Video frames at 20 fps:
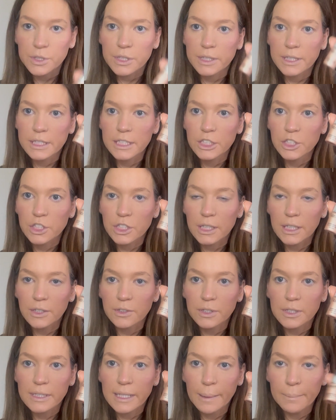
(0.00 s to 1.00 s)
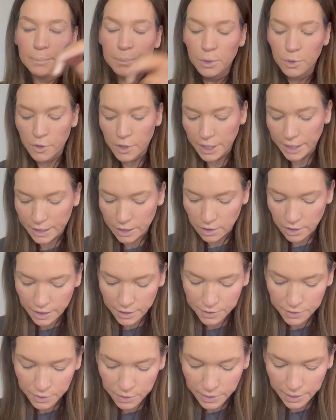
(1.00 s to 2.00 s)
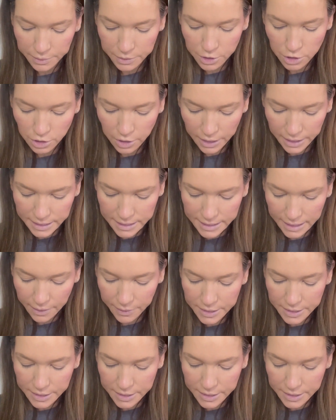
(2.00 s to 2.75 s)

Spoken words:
this is just a little sample that I got. I thought I would try it out.